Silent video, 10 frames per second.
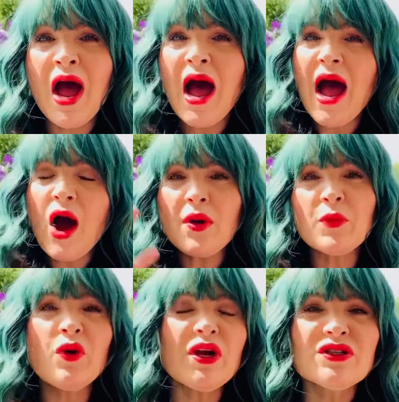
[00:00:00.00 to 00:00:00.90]
how
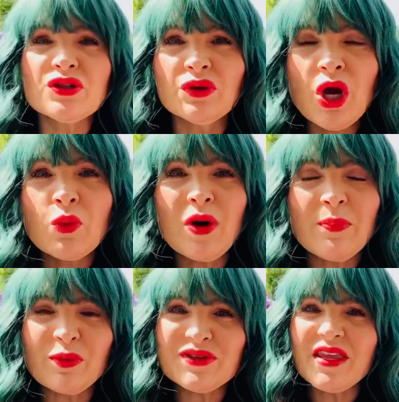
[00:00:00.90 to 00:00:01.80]
I'm going to
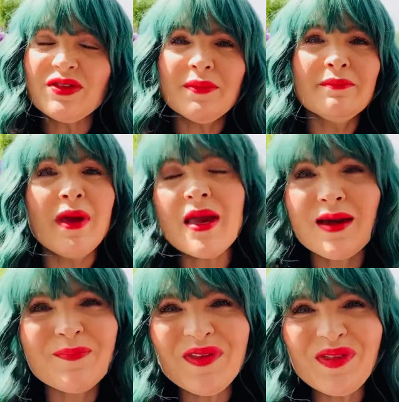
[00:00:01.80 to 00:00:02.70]
represent the
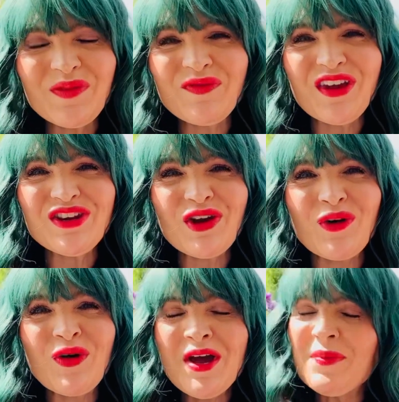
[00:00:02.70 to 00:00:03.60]
makeup in the
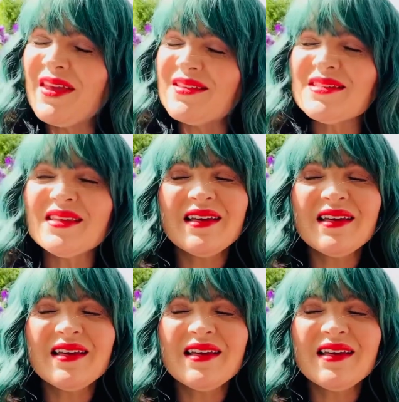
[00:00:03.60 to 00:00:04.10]
video, because